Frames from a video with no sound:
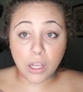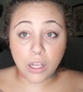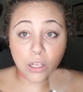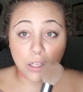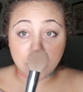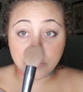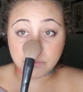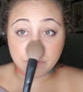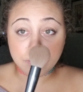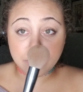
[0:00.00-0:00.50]

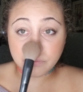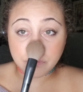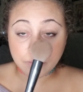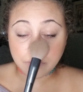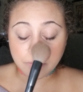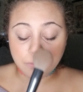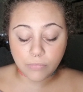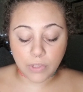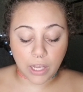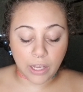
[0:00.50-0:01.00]
um,
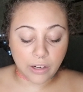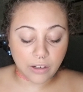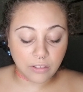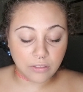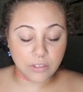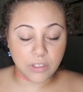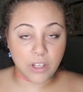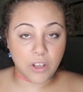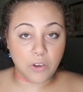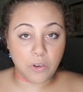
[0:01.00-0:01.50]
I
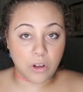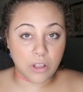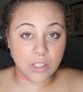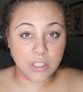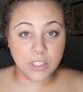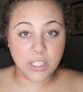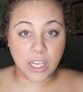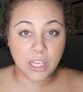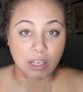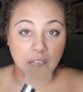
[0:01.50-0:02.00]
don't know all
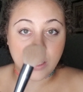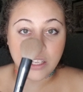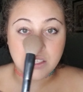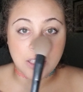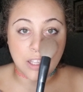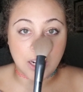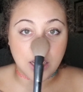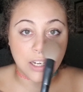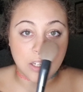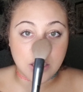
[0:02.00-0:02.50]
the techniques
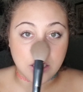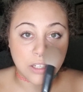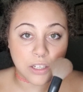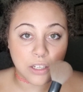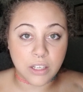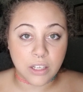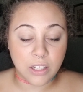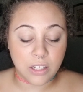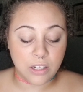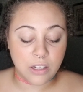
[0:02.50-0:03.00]
that I
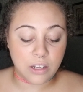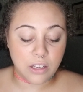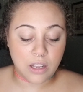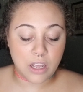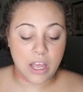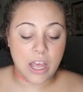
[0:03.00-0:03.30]
should.